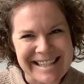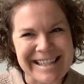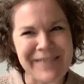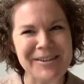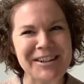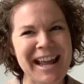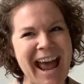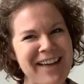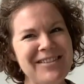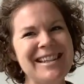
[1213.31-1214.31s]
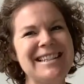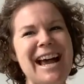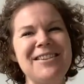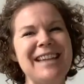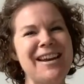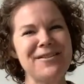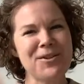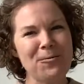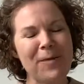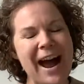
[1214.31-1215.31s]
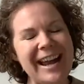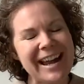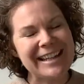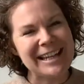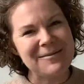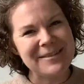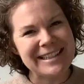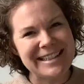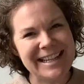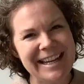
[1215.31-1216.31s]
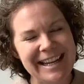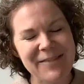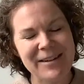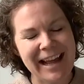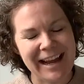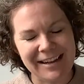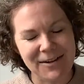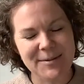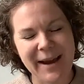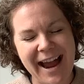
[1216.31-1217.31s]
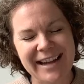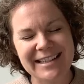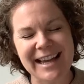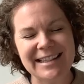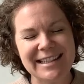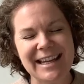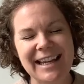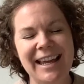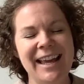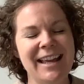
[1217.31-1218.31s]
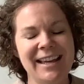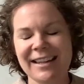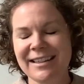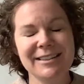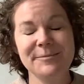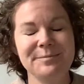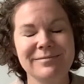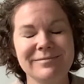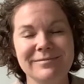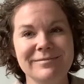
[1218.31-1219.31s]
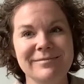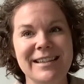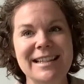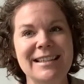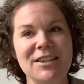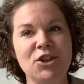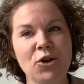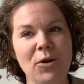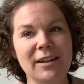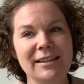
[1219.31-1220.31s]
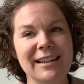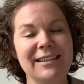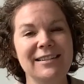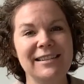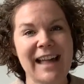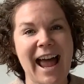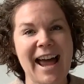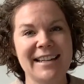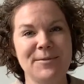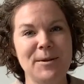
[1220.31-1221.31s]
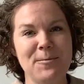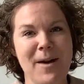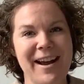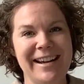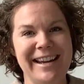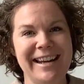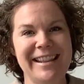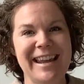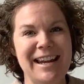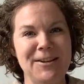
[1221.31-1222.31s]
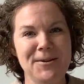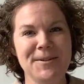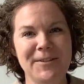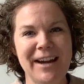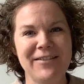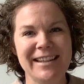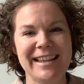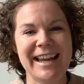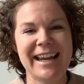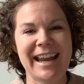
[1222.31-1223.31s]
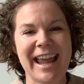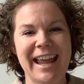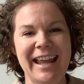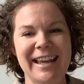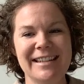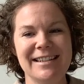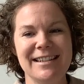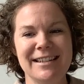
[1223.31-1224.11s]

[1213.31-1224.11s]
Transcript: that we're going to have in this house. I don't know why. I keep seeing it when I close my eyes. I see this short little glass with wine in it that I use for everything, and